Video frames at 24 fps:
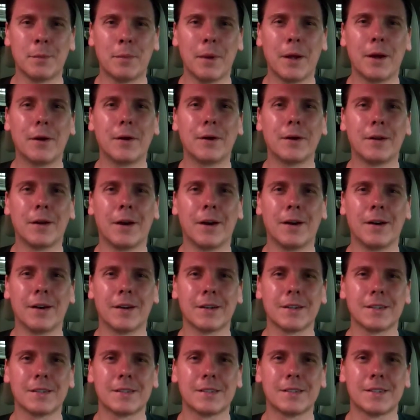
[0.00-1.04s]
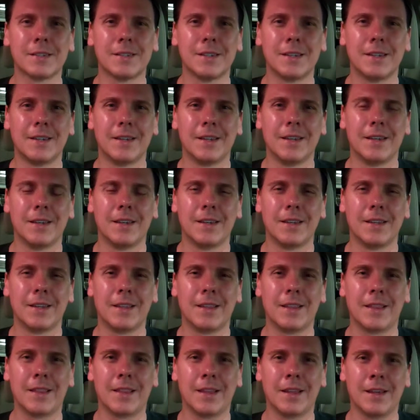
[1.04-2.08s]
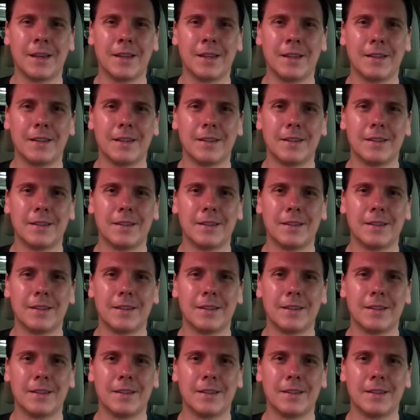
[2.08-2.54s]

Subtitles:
paradox that